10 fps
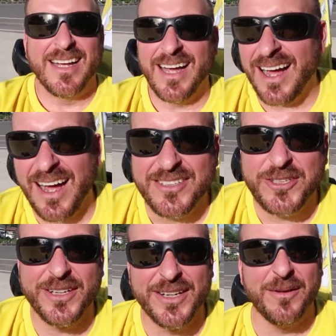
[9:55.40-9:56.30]
Ha, ah,
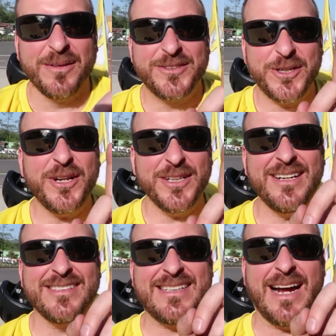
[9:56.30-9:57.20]
took a little took a
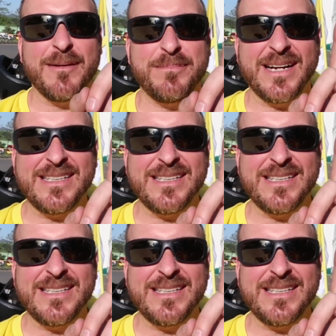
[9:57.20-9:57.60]
little stop.